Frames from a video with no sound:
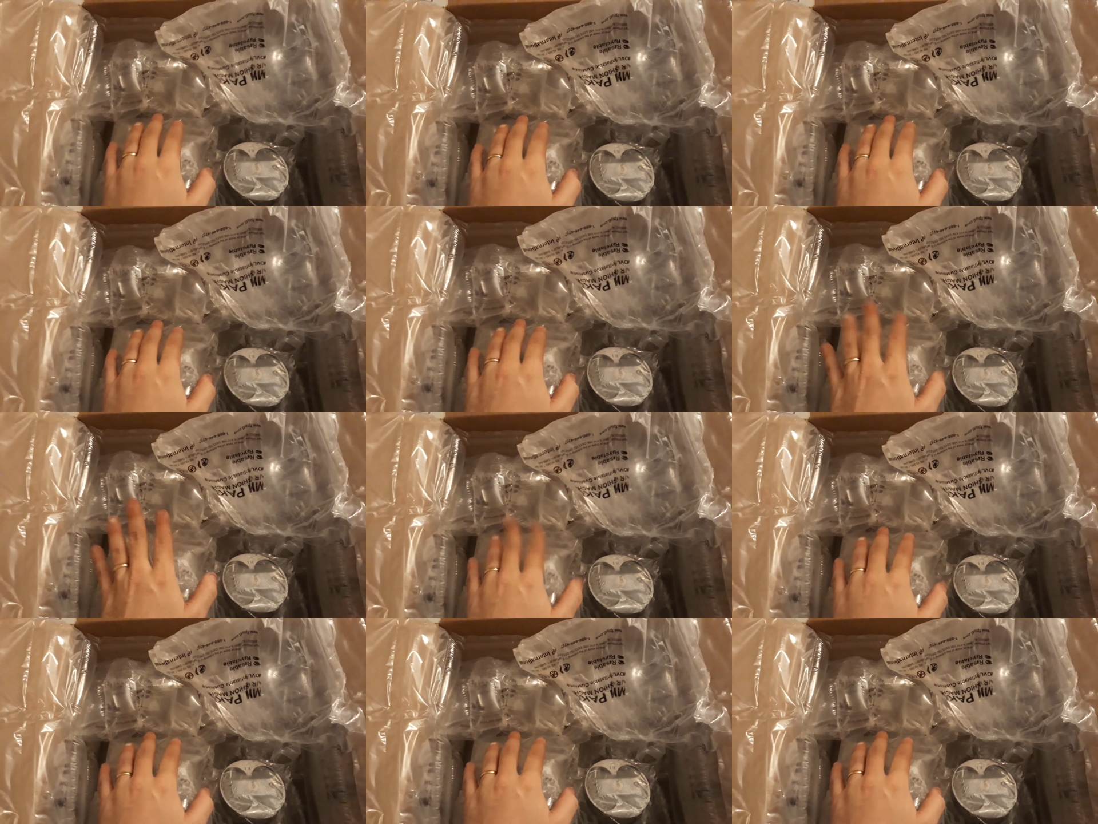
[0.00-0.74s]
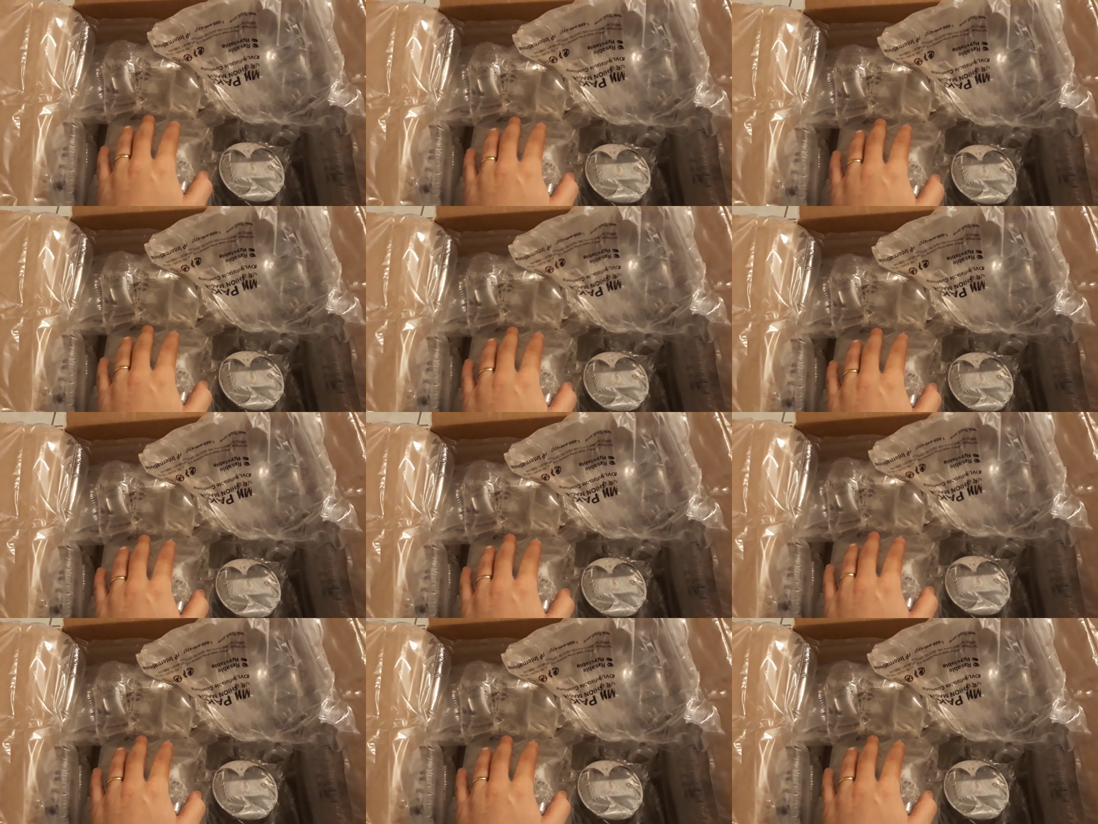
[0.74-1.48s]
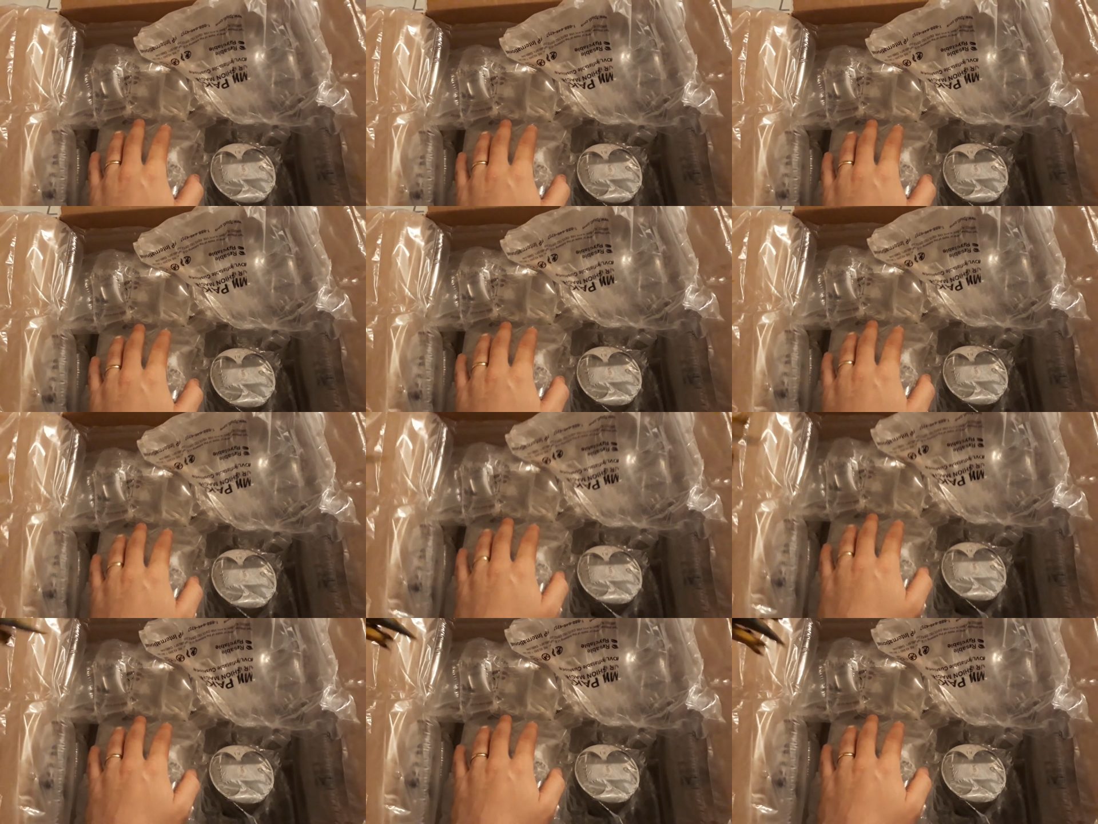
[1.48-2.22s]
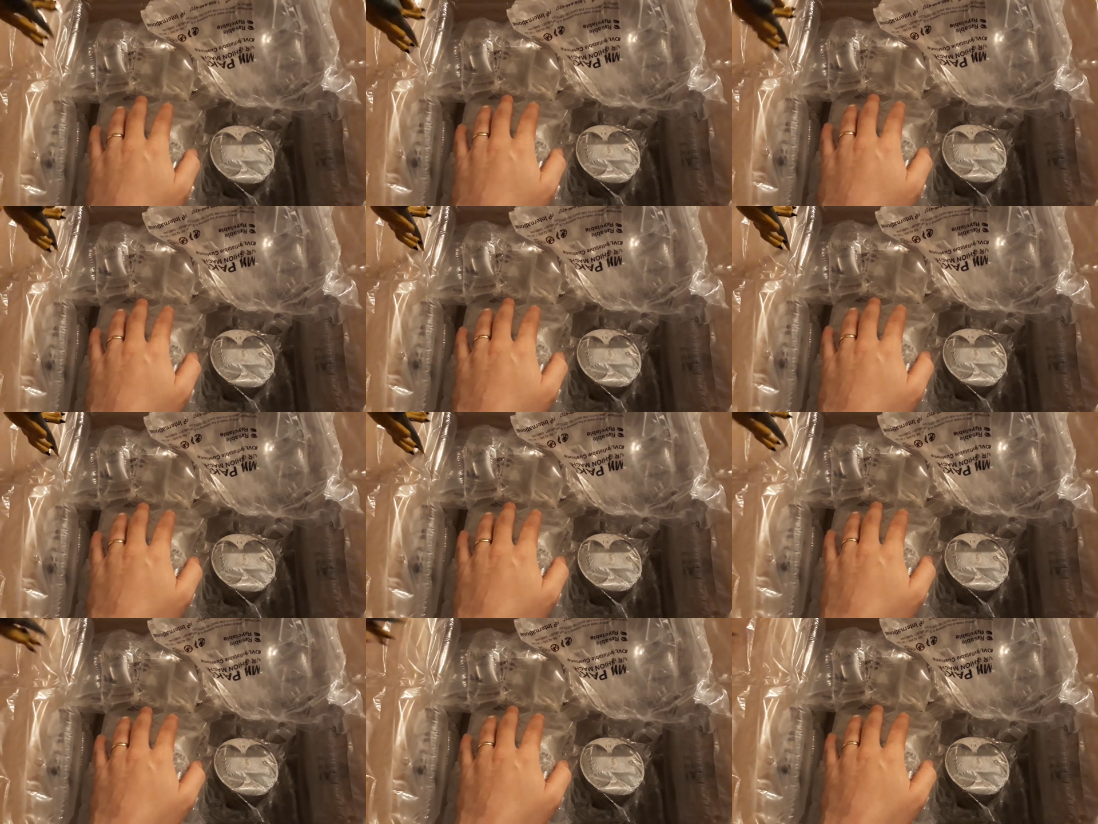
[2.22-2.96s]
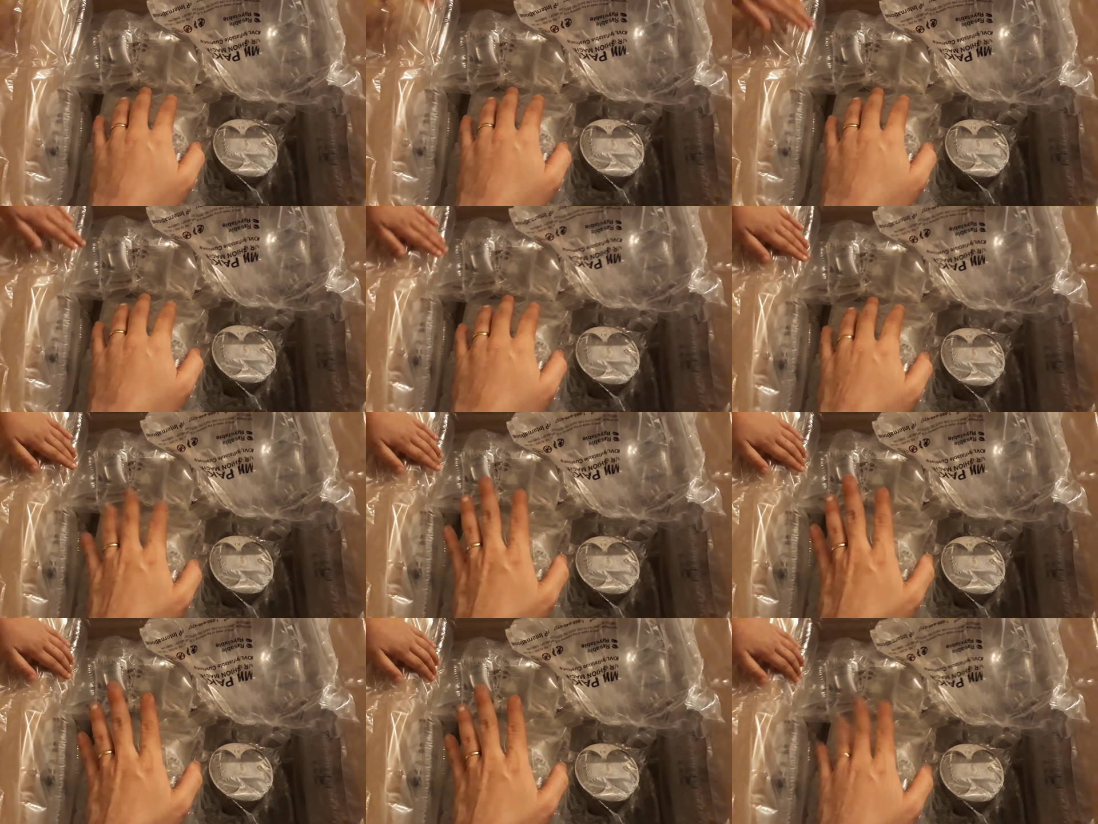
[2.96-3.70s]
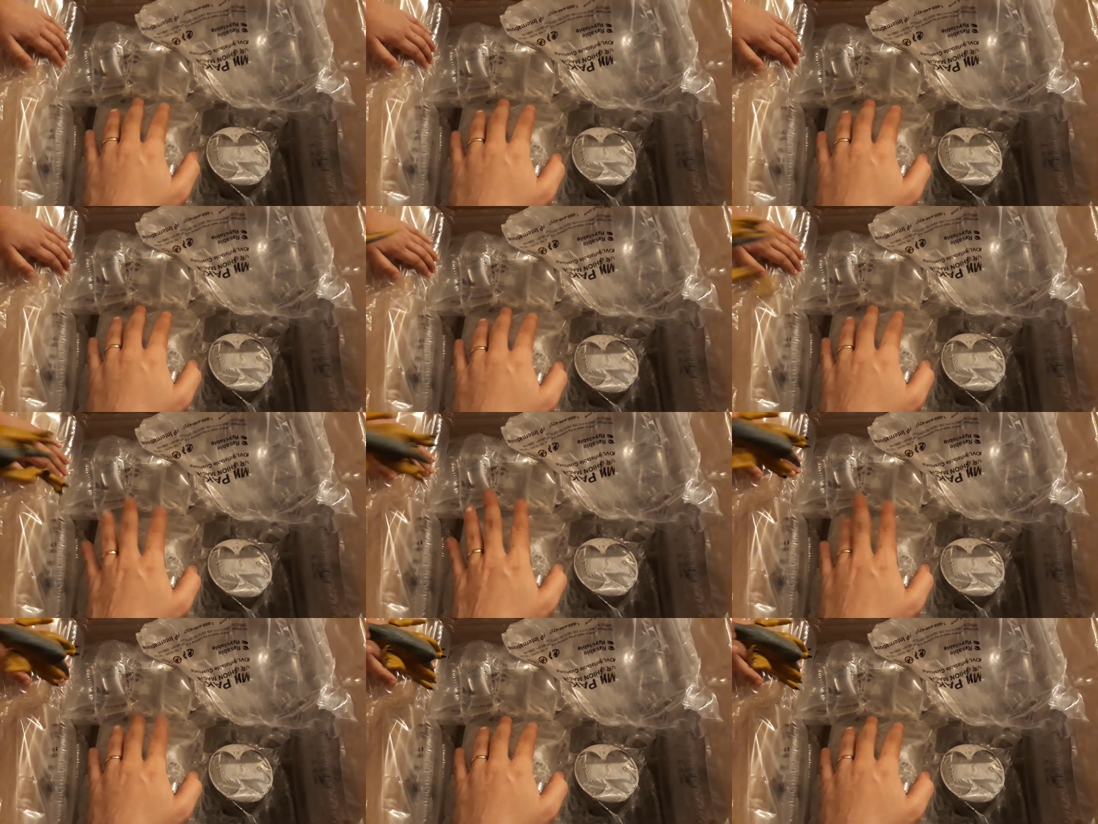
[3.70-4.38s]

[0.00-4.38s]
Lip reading: No face is visible, so there are no lips to read.